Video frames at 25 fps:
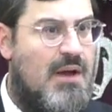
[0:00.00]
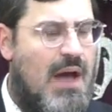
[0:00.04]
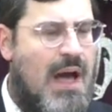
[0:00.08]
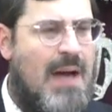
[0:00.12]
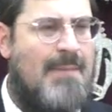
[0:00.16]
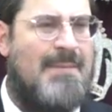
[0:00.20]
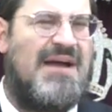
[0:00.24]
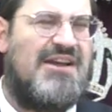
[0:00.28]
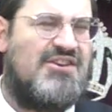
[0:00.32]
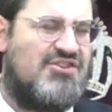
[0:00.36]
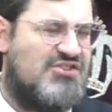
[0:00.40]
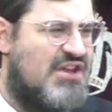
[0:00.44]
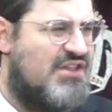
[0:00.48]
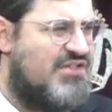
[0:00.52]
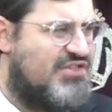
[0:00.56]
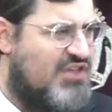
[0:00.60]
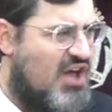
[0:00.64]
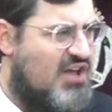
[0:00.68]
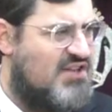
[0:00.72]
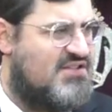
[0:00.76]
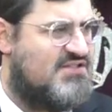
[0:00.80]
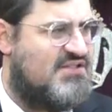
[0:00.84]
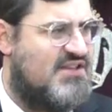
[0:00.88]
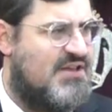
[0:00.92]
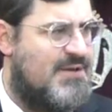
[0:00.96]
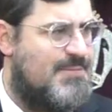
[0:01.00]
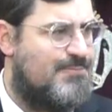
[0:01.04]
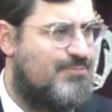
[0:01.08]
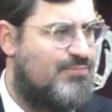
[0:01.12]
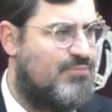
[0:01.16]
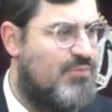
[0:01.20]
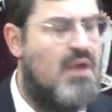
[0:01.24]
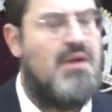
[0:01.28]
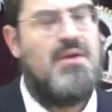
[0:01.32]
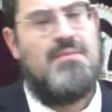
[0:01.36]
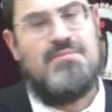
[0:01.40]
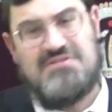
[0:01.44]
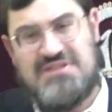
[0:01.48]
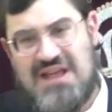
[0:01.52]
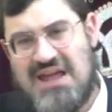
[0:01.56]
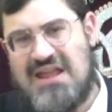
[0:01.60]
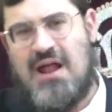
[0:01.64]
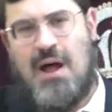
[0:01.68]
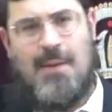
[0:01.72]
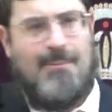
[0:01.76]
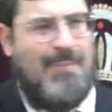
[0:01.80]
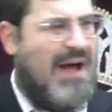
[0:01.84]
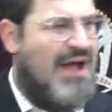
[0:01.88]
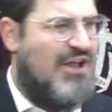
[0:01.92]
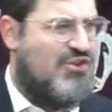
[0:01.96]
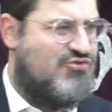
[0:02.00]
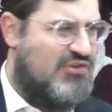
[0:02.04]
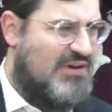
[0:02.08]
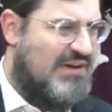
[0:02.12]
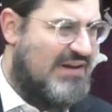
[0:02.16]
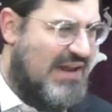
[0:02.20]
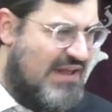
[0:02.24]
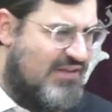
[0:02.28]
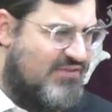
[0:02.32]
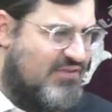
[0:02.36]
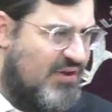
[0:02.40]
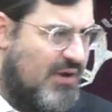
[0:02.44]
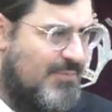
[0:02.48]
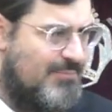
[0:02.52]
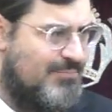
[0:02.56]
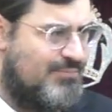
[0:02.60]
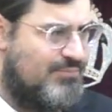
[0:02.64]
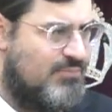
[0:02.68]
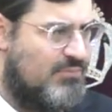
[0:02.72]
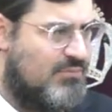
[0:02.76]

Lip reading: I'm actually thirsty. Say I'll buy a drink later.